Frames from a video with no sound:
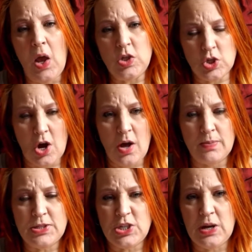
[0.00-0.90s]

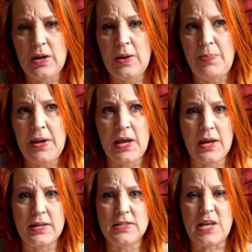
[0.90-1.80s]
job, she
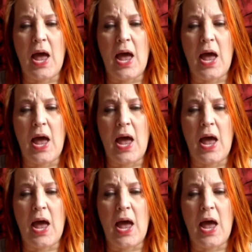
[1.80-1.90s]
begins